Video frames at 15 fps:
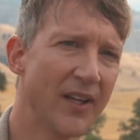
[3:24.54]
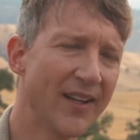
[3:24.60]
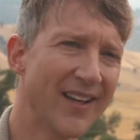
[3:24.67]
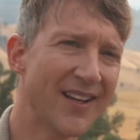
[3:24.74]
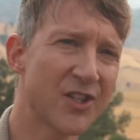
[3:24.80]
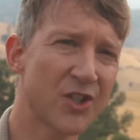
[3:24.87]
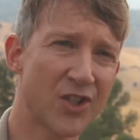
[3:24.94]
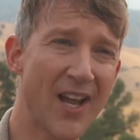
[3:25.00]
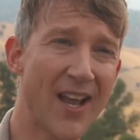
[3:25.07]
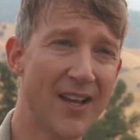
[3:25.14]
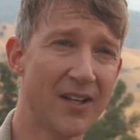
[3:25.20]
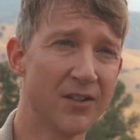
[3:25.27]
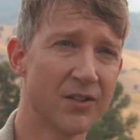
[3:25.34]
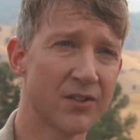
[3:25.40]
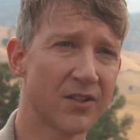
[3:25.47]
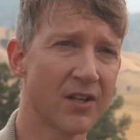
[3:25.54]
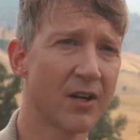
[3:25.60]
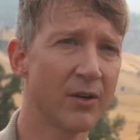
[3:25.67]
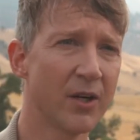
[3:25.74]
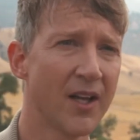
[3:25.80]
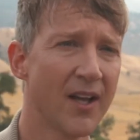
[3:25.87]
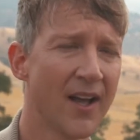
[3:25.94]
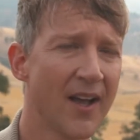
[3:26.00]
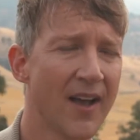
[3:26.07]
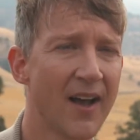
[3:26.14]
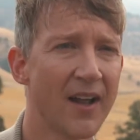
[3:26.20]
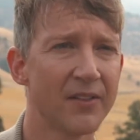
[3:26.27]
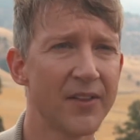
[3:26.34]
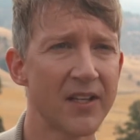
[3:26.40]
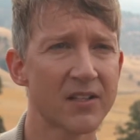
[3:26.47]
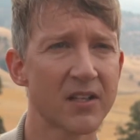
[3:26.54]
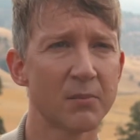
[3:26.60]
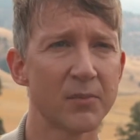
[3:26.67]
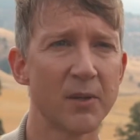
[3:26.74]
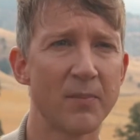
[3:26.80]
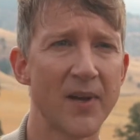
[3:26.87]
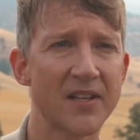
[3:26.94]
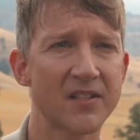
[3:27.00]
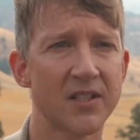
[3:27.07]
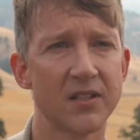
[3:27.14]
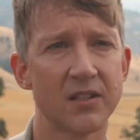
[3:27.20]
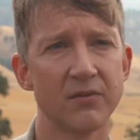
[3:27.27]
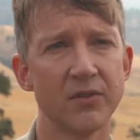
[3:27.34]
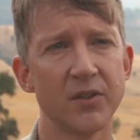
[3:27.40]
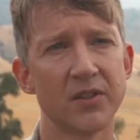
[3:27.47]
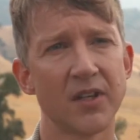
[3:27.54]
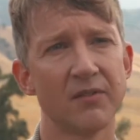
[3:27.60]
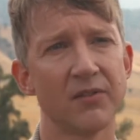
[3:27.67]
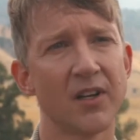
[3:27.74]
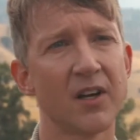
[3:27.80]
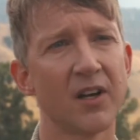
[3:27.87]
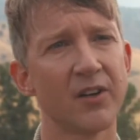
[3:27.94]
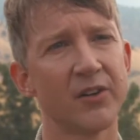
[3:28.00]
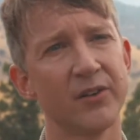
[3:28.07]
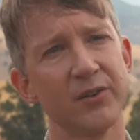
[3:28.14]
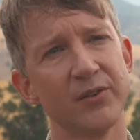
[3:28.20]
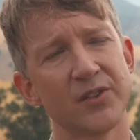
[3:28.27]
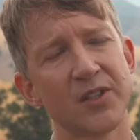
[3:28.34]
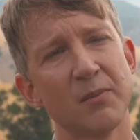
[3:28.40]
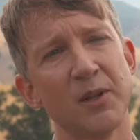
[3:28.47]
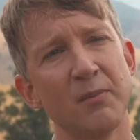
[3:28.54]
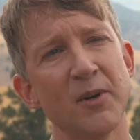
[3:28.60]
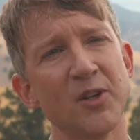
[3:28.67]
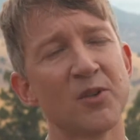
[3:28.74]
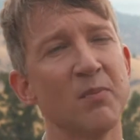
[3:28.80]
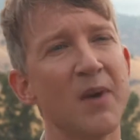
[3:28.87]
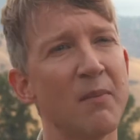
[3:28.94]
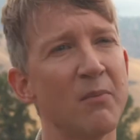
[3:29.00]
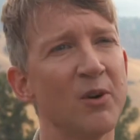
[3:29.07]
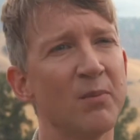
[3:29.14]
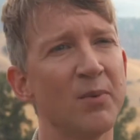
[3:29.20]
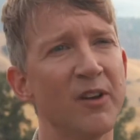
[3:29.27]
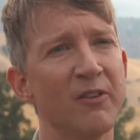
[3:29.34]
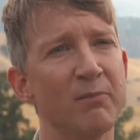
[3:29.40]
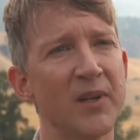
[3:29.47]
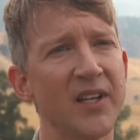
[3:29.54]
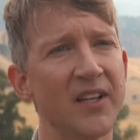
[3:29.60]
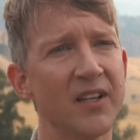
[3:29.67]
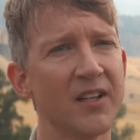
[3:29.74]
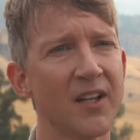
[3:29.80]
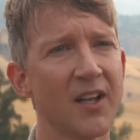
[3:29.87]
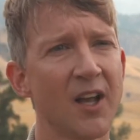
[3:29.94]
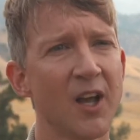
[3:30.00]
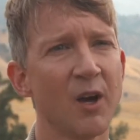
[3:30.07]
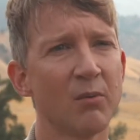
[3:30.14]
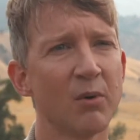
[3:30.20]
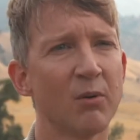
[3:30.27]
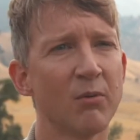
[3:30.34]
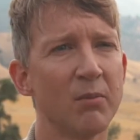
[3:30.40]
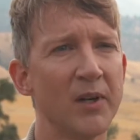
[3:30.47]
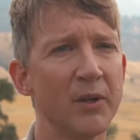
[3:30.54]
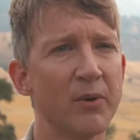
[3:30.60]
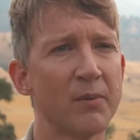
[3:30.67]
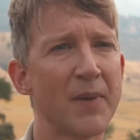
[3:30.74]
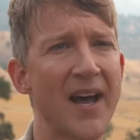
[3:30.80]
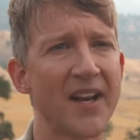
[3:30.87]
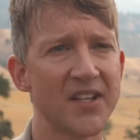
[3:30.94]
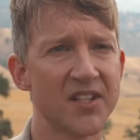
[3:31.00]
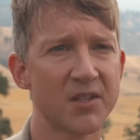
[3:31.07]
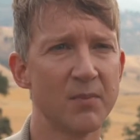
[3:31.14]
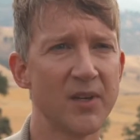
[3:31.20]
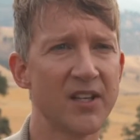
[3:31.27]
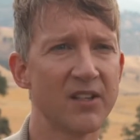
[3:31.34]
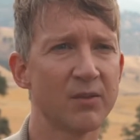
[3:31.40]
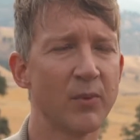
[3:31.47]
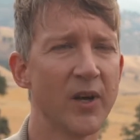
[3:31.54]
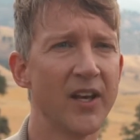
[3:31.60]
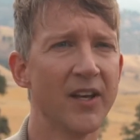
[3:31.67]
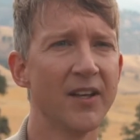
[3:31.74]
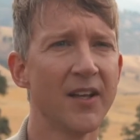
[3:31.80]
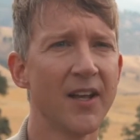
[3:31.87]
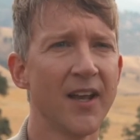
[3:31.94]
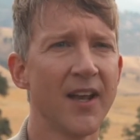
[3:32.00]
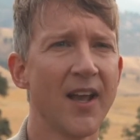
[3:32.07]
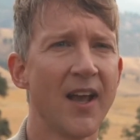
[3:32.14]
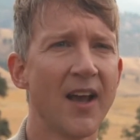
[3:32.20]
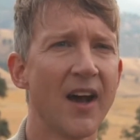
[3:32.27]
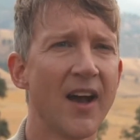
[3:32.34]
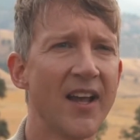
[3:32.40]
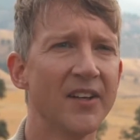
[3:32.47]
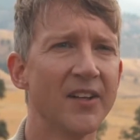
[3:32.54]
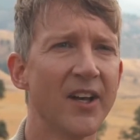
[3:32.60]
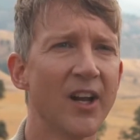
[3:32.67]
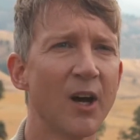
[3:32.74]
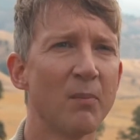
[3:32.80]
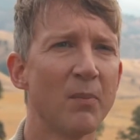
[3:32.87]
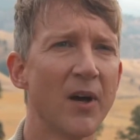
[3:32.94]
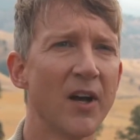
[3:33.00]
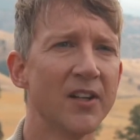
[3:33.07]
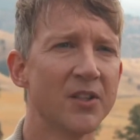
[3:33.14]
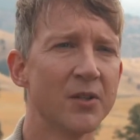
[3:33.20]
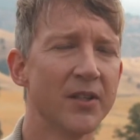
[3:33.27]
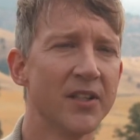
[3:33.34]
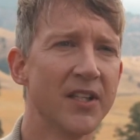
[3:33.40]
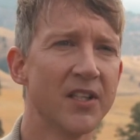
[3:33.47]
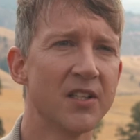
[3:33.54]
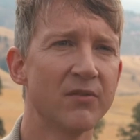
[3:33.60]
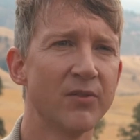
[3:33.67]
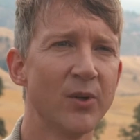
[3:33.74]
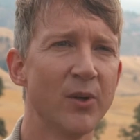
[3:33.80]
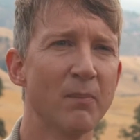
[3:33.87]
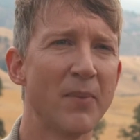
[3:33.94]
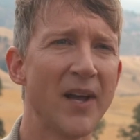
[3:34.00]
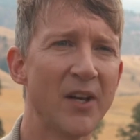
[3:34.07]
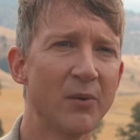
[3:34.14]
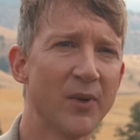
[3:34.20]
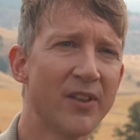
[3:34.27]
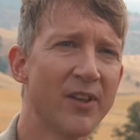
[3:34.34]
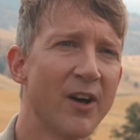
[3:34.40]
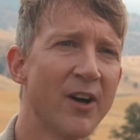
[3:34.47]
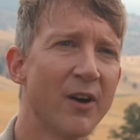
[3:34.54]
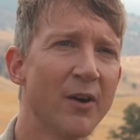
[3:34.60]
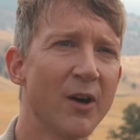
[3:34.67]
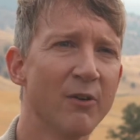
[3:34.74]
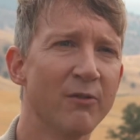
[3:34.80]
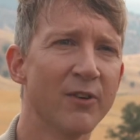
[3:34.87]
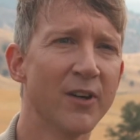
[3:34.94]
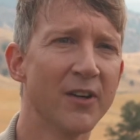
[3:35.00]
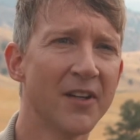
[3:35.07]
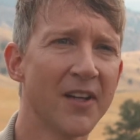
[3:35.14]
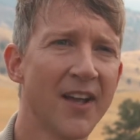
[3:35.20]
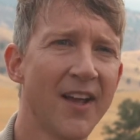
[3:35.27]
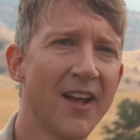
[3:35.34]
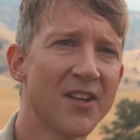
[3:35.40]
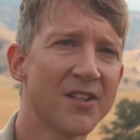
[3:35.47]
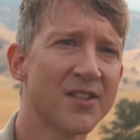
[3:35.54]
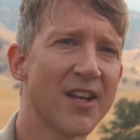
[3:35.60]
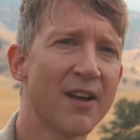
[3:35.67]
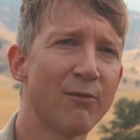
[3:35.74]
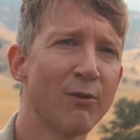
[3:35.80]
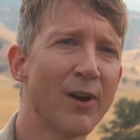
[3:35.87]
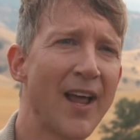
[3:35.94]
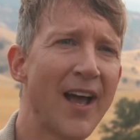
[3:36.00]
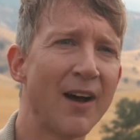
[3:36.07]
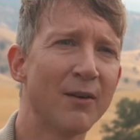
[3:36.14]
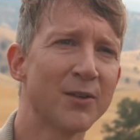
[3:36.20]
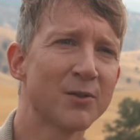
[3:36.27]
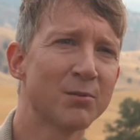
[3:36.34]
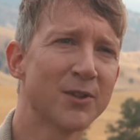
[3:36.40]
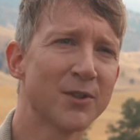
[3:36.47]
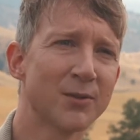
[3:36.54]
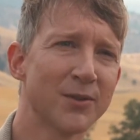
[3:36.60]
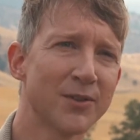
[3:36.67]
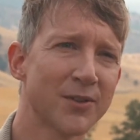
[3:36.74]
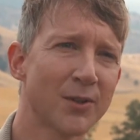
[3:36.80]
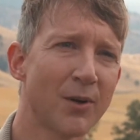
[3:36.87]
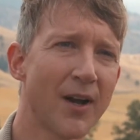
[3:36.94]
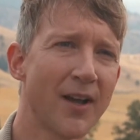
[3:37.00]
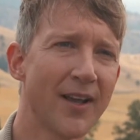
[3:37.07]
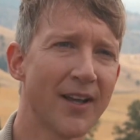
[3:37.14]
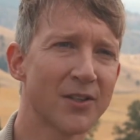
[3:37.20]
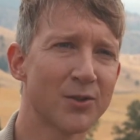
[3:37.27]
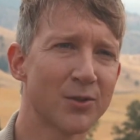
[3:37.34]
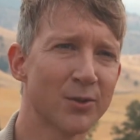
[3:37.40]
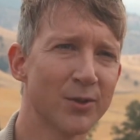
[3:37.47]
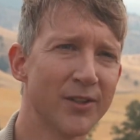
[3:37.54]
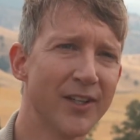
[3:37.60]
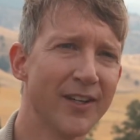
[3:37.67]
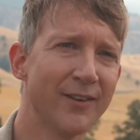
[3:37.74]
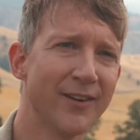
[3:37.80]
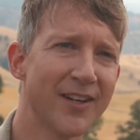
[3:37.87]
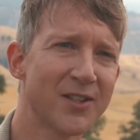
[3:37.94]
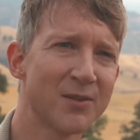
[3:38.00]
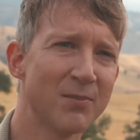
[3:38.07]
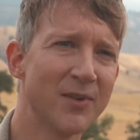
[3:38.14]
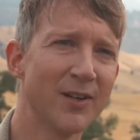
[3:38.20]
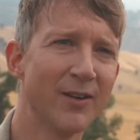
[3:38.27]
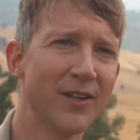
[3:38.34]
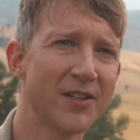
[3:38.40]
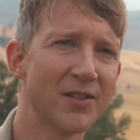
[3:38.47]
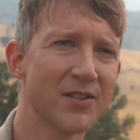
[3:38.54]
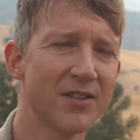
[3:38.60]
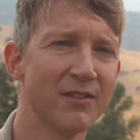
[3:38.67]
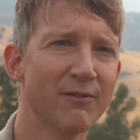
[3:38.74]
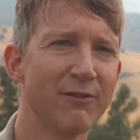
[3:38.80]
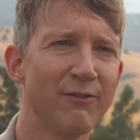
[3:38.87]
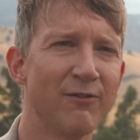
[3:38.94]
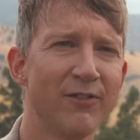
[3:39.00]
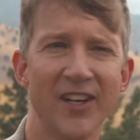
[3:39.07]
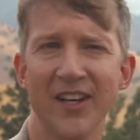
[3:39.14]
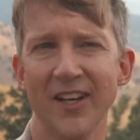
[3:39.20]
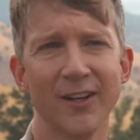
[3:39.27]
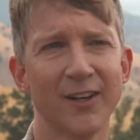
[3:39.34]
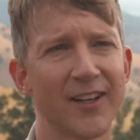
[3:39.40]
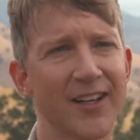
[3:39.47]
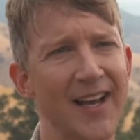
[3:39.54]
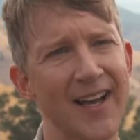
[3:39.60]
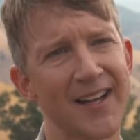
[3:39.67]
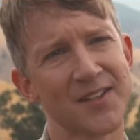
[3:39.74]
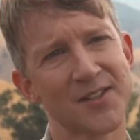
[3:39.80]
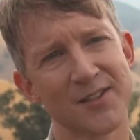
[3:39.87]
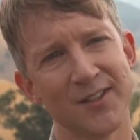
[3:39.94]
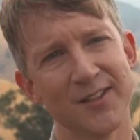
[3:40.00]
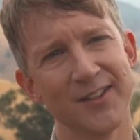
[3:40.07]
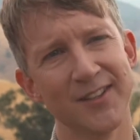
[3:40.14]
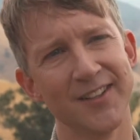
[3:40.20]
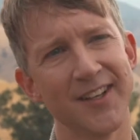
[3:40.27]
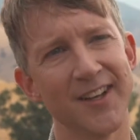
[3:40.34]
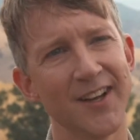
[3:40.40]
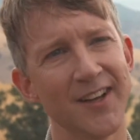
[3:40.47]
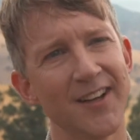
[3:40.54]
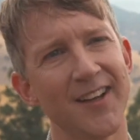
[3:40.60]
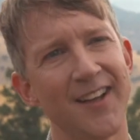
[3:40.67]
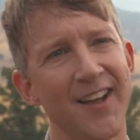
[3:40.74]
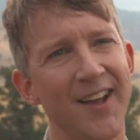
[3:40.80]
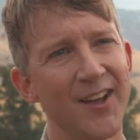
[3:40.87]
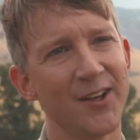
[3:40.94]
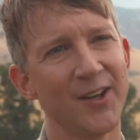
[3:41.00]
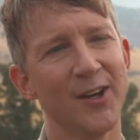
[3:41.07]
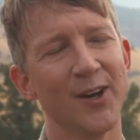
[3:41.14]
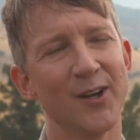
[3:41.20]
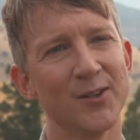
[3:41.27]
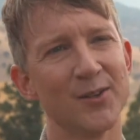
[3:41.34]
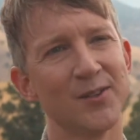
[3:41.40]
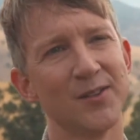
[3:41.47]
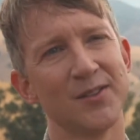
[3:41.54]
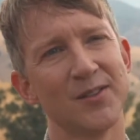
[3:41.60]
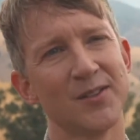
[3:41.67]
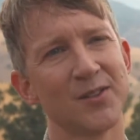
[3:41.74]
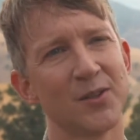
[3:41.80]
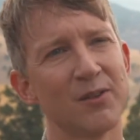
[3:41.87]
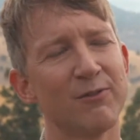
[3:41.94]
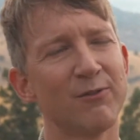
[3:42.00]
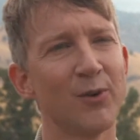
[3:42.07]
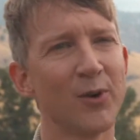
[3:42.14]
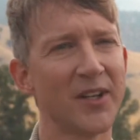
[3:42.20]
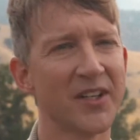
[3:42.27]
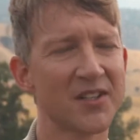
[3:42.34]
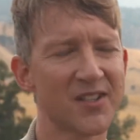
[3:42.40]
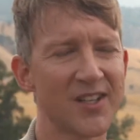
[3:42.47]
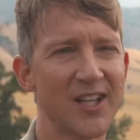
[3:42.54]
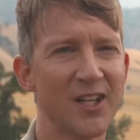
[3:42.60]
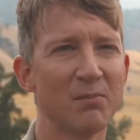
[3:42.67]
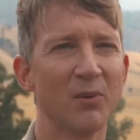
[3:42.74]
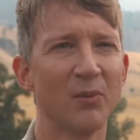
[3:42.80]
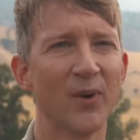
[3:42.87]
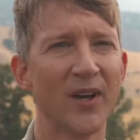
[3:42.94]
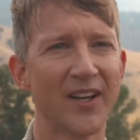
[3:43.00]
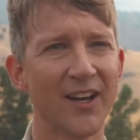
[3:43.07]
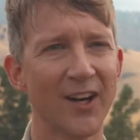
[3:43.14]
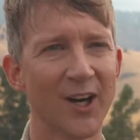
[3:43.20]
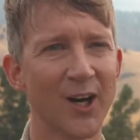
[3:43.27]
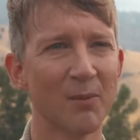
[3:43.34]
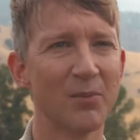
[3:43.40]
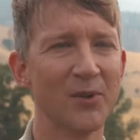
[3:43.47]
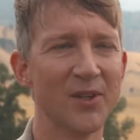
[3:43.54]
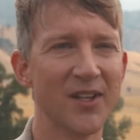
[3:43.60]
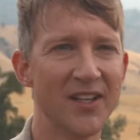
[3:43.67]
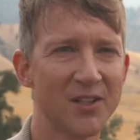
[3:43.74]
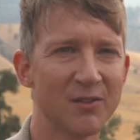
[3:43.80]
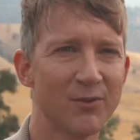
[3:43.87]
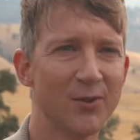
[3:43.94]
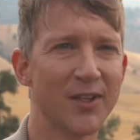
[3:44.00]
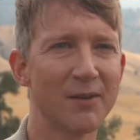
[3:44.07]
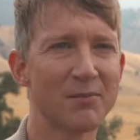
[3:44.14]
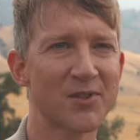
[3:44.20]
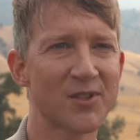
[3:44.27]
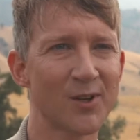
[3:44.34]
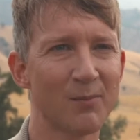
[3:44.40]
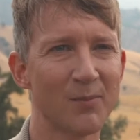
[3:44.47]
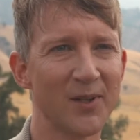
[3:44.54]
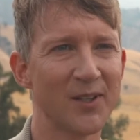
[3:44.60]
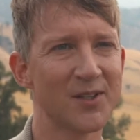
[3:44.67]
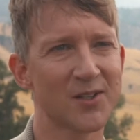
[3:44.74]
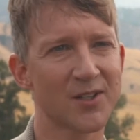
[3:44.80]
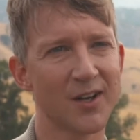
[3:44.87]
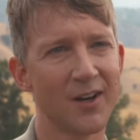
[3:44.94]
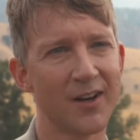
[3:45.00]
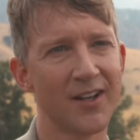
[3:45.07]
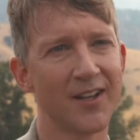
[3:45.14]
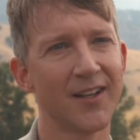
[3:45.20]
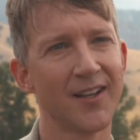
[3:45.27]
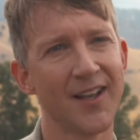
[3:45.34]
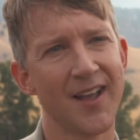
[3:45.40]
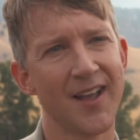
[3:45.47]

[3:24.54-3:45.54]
exchanged. So I think some of the best interviews I've done, or some of the most memorable, have been probably with Patti Smith, when I ended up doing the interview in bed with her over several hours, which was quite an extraordinary experience, and feeding her cats and you know, sort of falling asleep and waking up, and the interview kept stopping and starting.